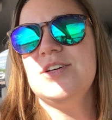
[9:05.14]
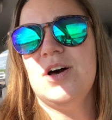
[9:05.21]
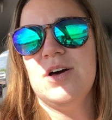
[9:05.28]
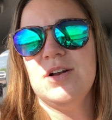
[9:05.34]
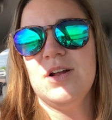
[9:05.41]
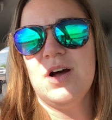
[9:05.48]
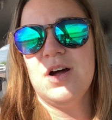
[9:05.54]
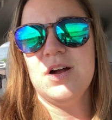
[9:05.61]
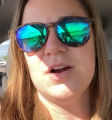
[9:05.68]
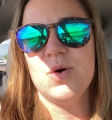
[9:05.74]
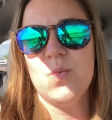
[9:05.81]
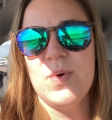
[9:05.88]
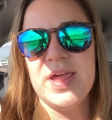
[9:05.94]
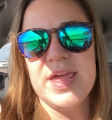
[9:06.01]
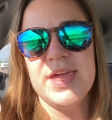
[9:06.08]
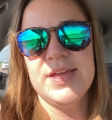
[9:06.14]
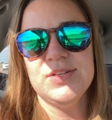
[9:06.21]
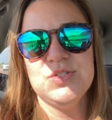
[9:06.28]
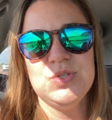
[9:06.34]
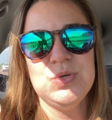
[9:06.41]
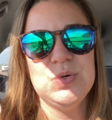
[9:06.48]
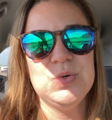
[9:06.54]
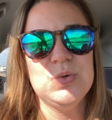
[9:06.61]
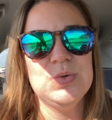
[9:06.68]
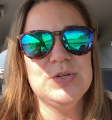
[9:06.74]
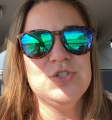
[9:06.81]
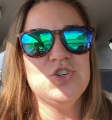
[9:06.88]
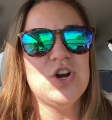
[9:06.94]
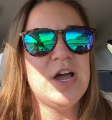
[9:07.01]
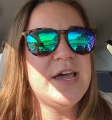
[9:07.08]
on our way
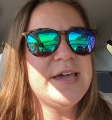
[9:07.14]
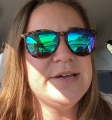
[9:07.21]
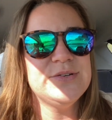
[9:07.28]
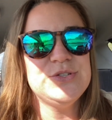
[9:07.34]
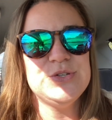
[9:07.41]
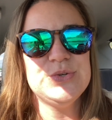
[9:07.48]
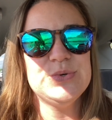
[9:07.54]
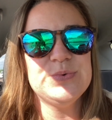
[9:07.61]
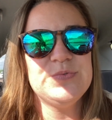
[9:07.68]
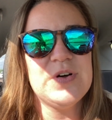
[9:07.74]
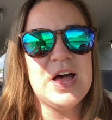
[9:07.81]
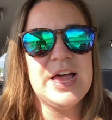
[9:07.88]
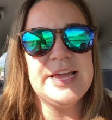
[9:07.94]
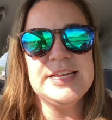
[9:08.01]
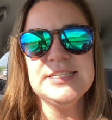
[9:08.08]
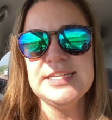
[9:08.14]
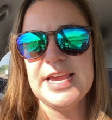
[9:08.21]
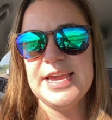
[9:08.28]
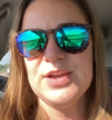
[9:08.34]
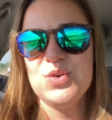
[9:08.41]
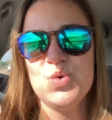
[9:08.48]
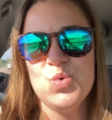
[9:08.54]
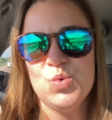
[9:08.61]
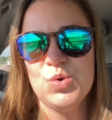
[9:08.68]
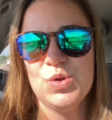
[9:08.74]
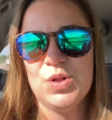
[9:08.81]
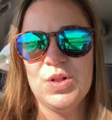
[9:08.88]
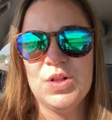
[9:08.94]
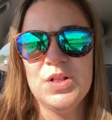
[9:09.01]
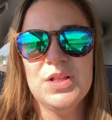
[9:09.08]
to trying to find a
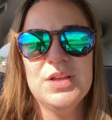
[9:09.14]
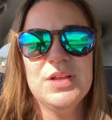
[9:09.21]
cool